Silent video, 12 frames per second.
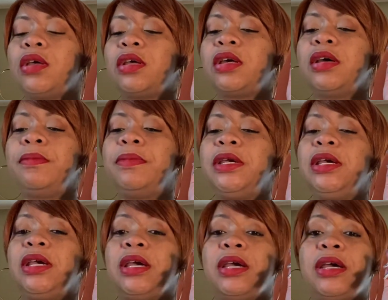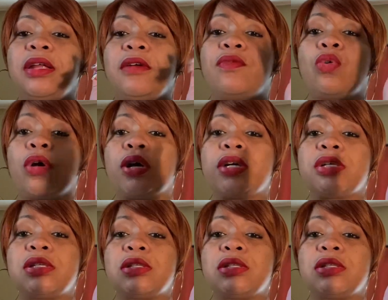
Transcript: Could be in, of course,